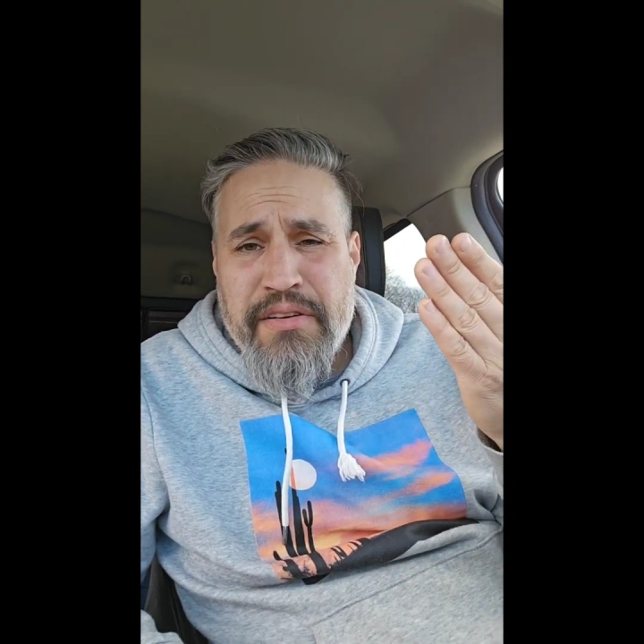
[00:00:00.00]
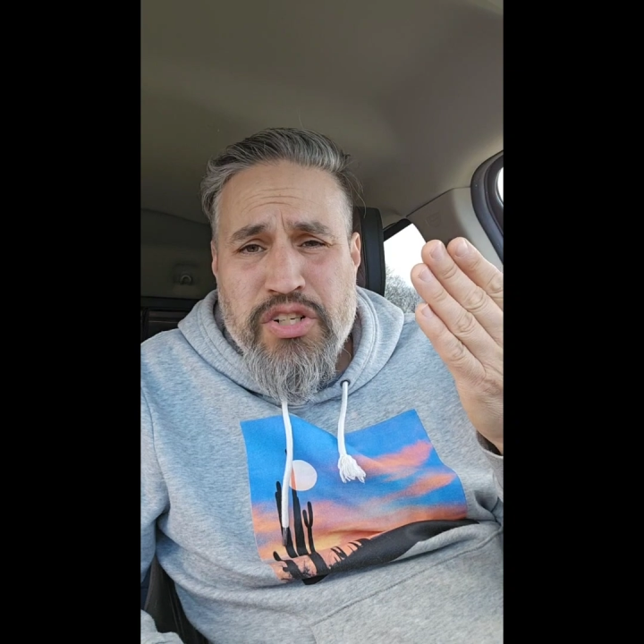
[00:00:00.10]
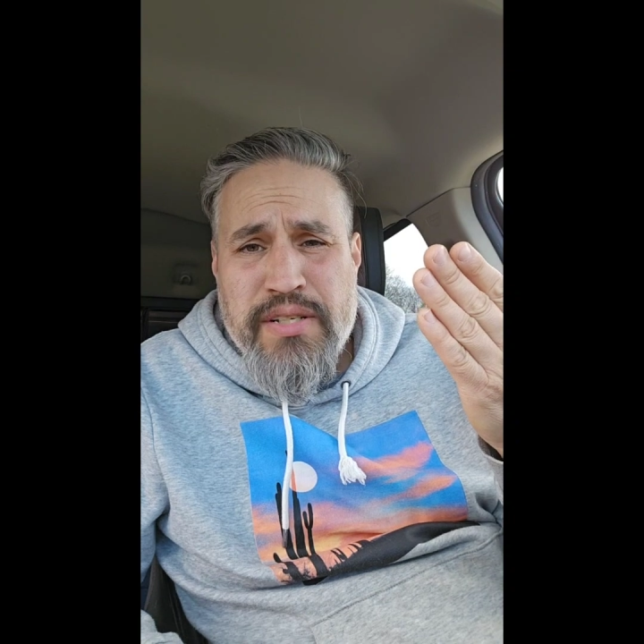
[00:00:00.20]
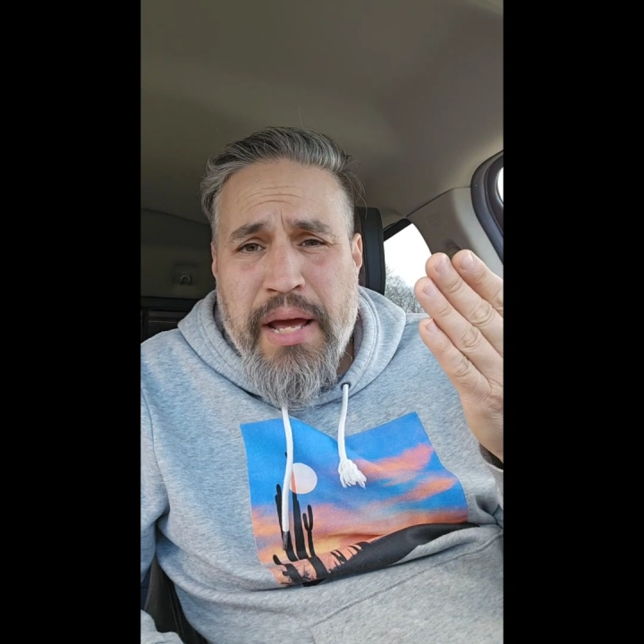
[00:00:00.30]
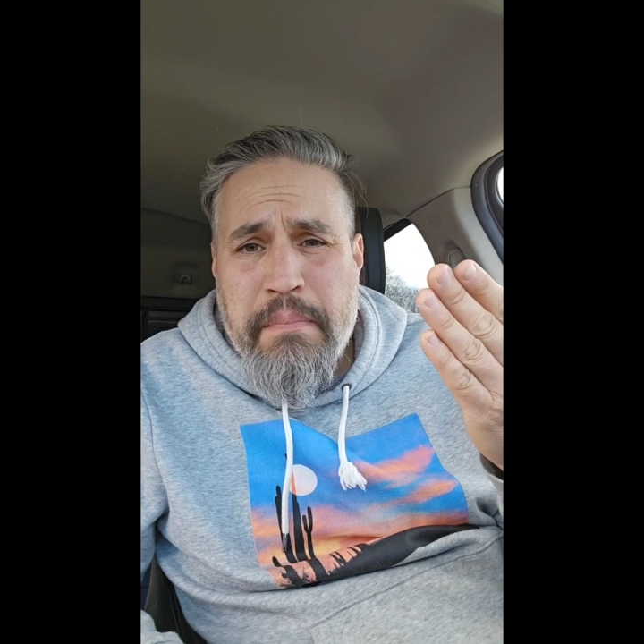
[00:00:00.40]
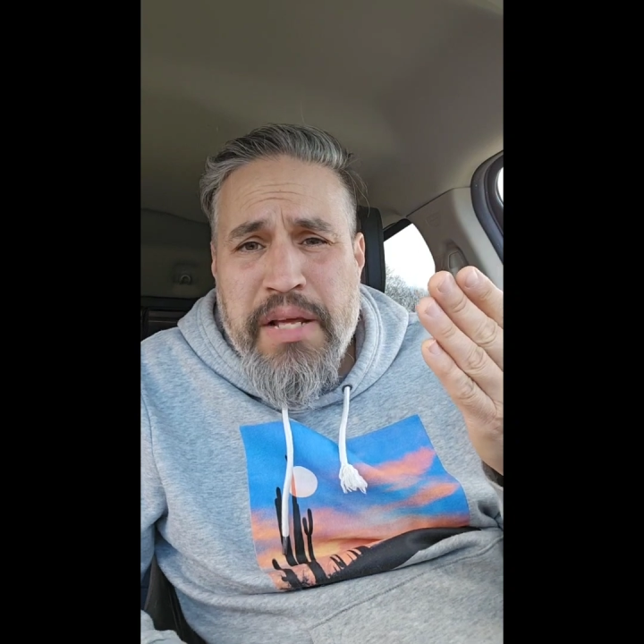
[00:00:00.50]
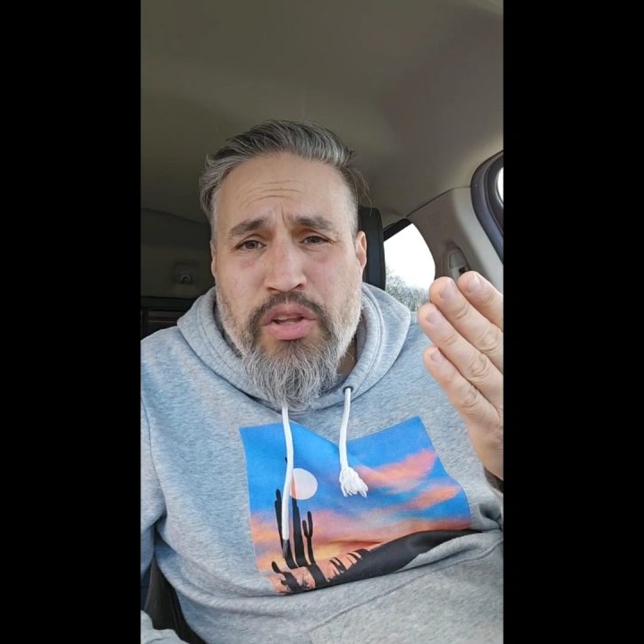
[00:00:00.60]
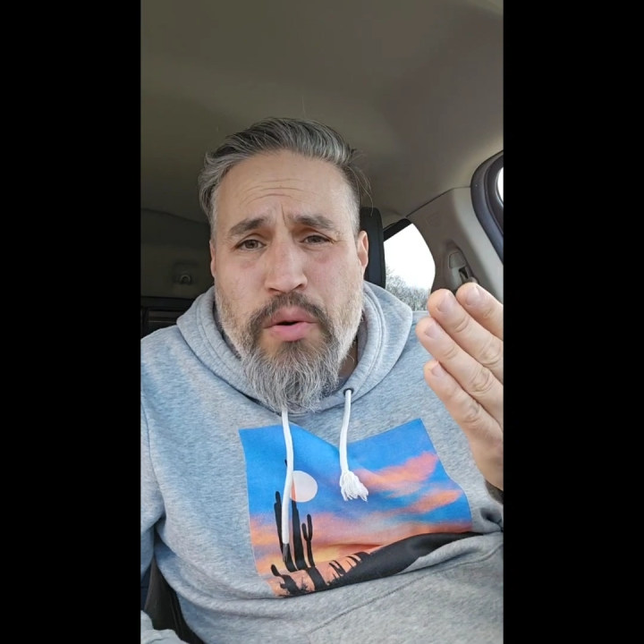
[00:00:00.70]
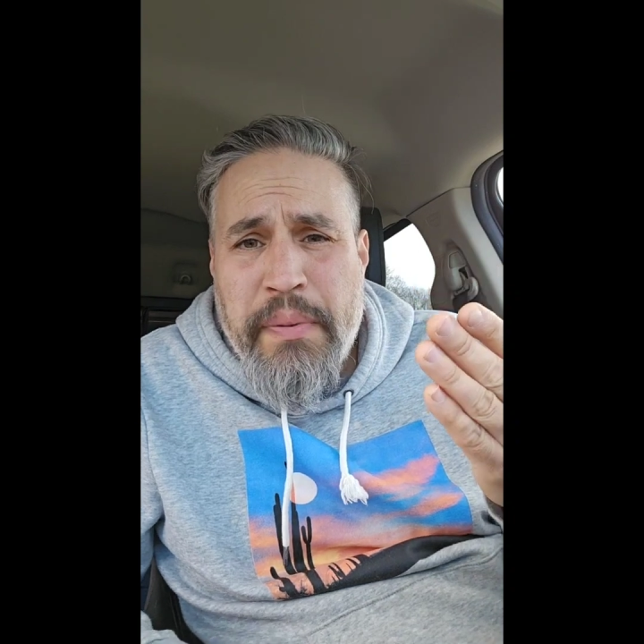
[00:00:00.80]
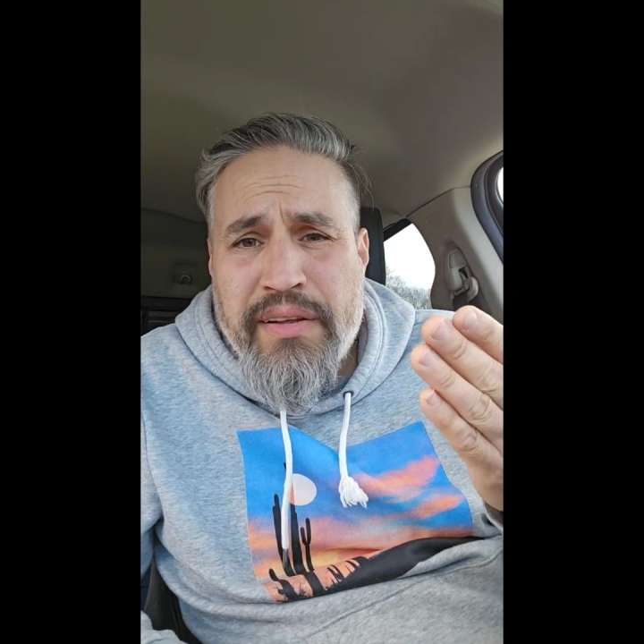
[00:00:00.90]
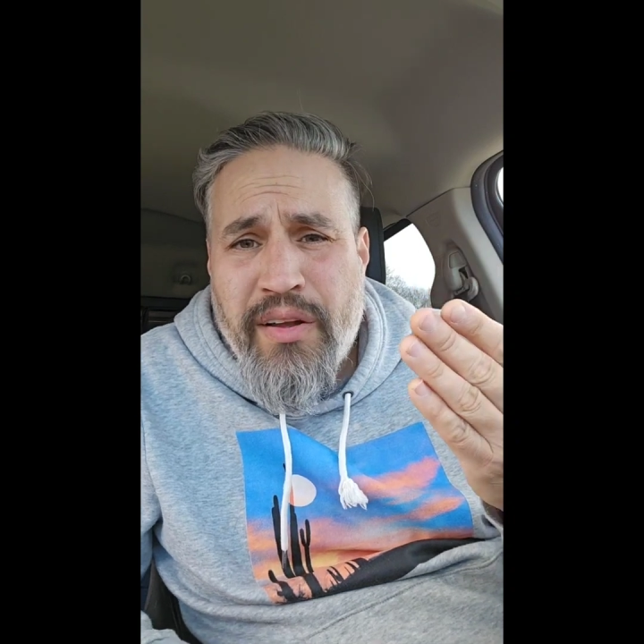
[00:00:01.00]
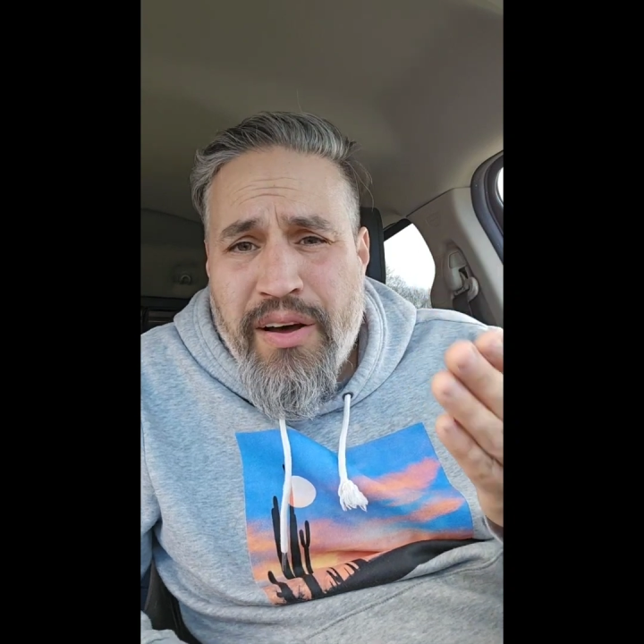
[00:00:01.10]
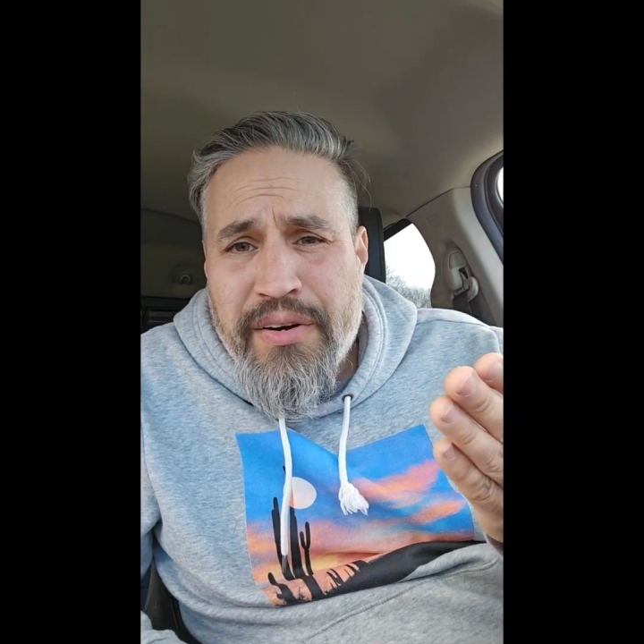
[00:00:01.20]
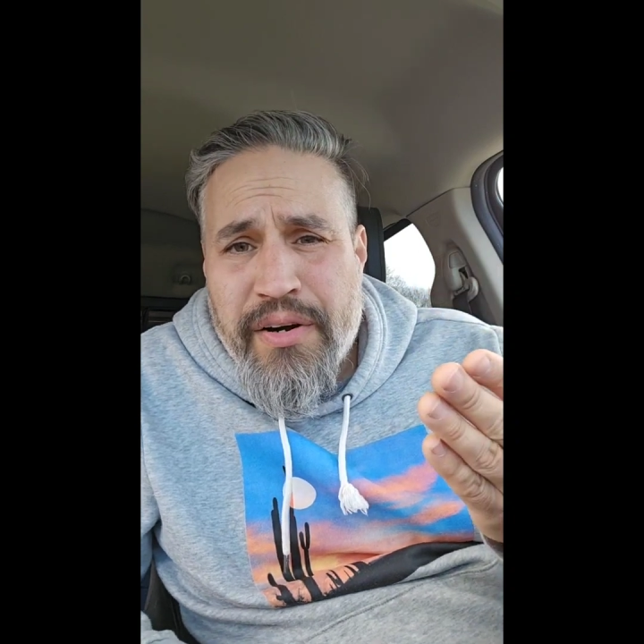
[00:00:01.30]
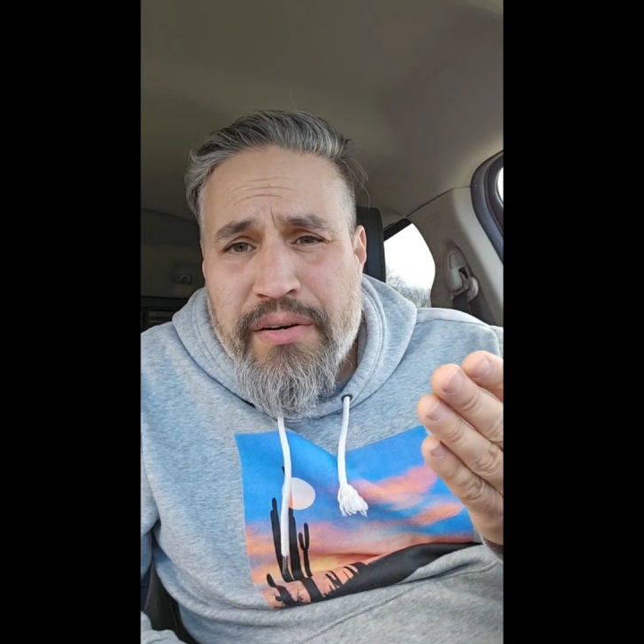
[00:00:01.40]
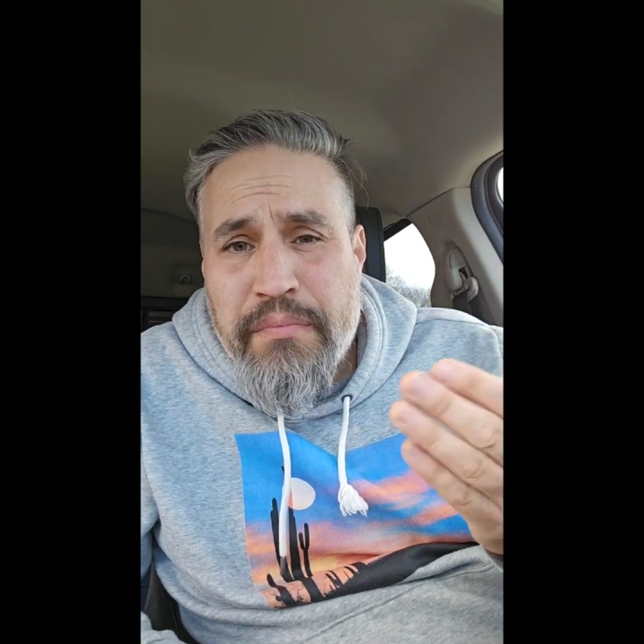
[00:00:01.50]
just kept me looping longer.